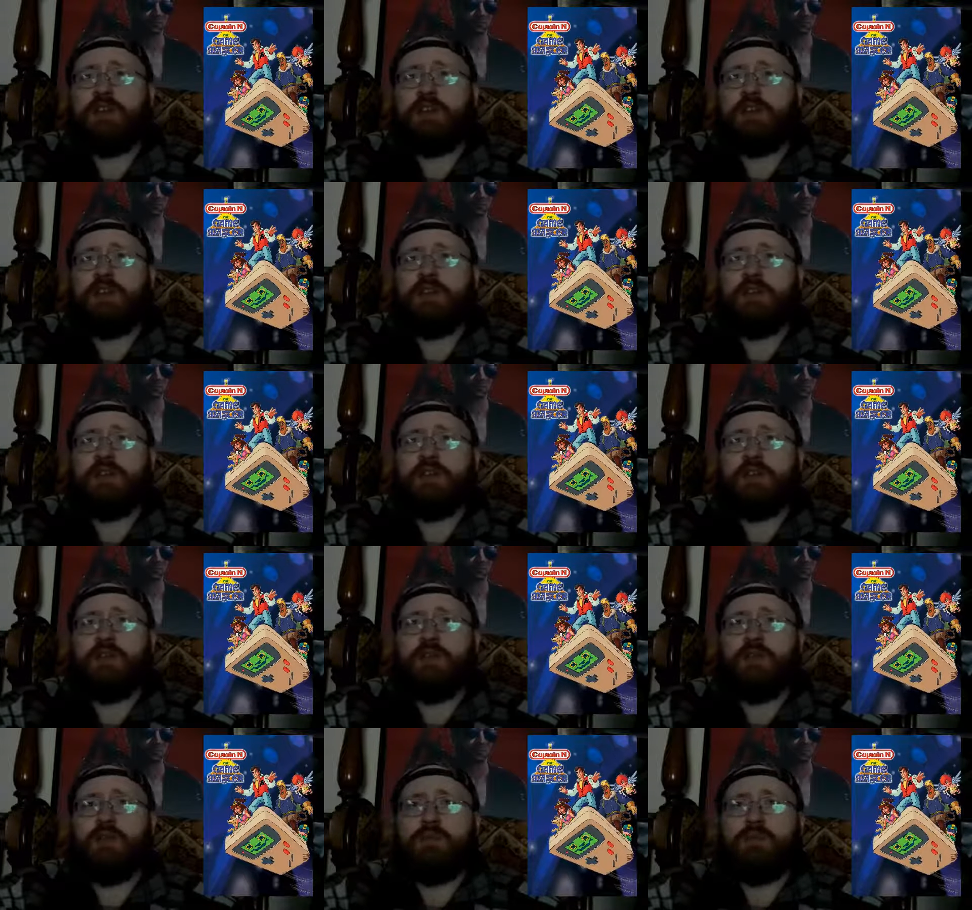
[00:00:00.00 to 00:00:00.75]

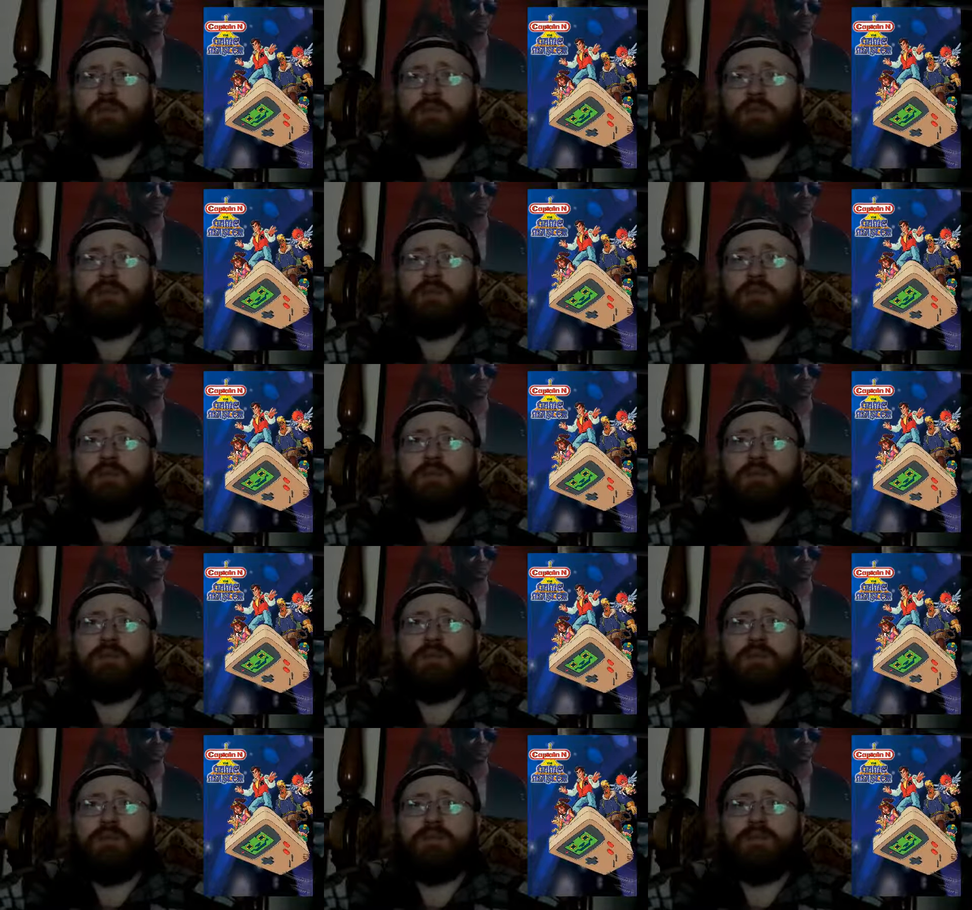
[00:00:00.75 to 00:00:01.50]

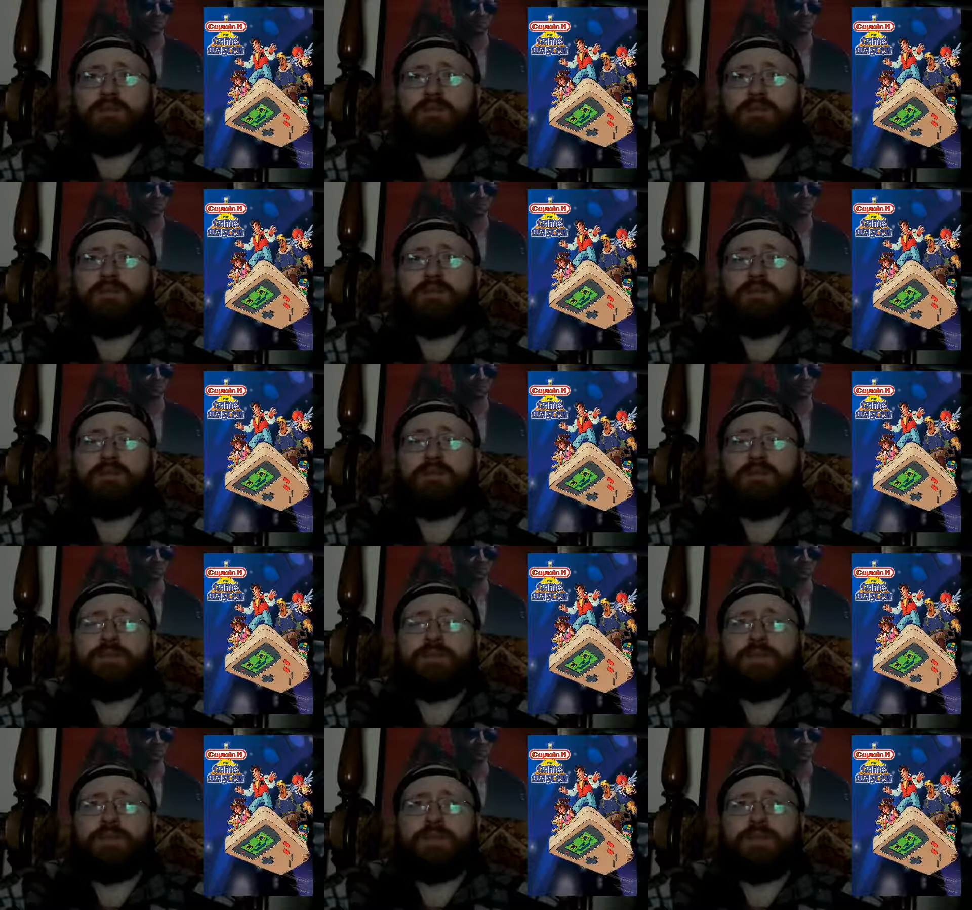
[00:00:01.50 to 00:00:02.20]
[no speech]